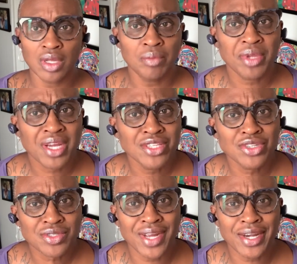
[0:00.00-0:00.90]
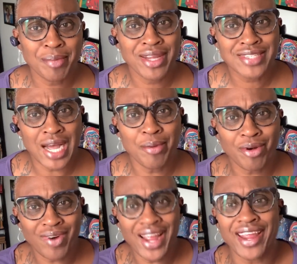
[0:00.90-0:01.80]
Because you're trying to make time to
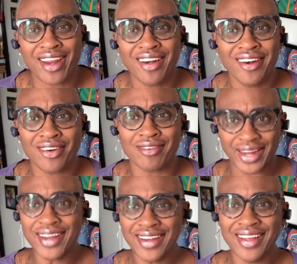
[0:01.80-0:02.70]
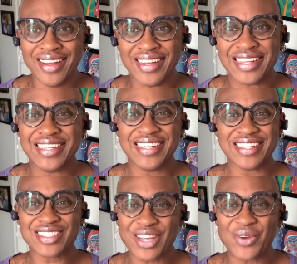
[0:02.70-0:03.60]
write, right?
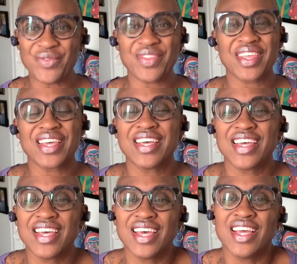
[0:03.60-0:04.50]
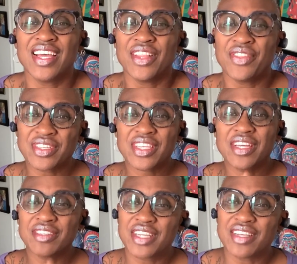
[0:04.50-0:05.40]
So this
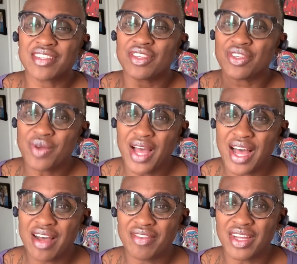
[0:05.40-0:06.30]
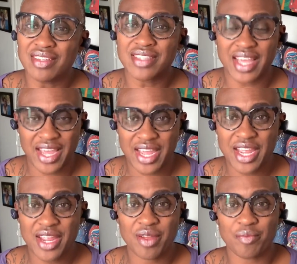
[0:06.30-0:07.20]
guarantees that you have a
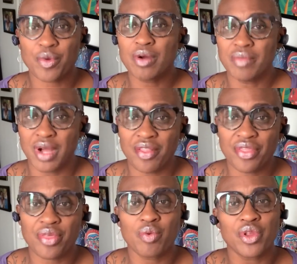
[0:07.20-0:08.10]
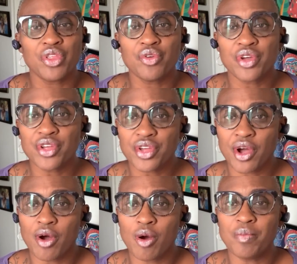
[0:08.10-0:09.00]
day per month when you can
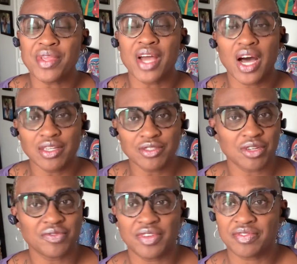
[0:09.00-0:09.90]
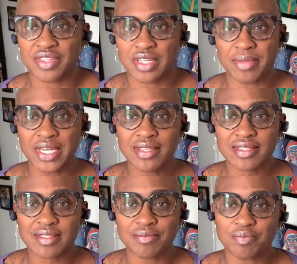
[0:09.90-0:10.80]
go beyond your 15 minutes.